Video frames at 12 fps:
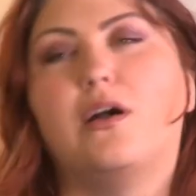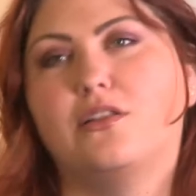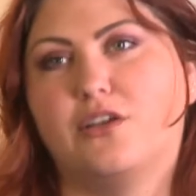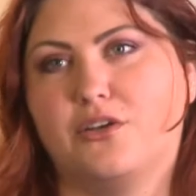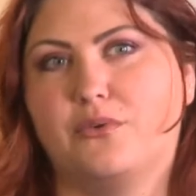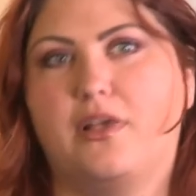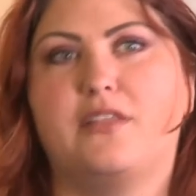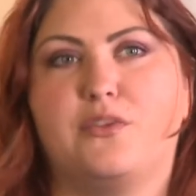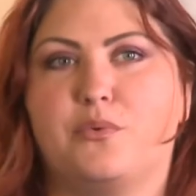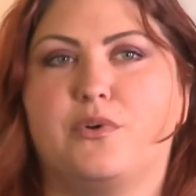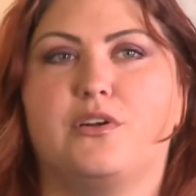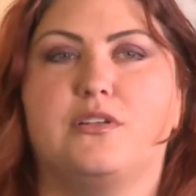I look at
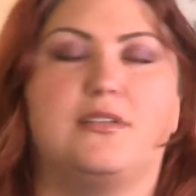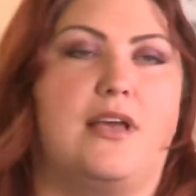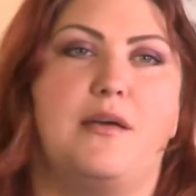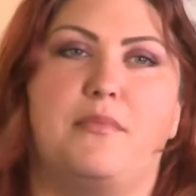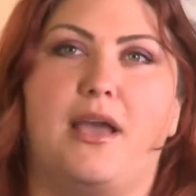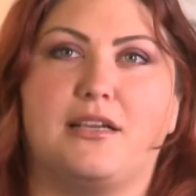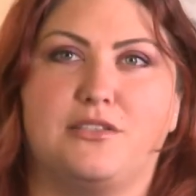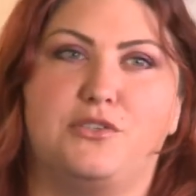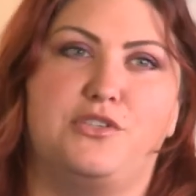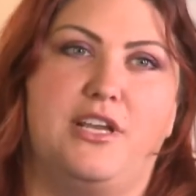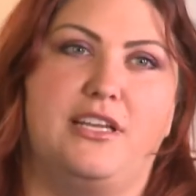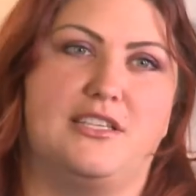the world,
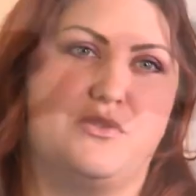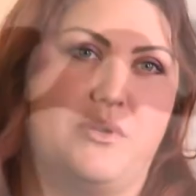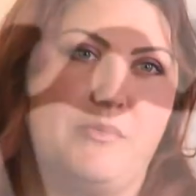ExoJane is one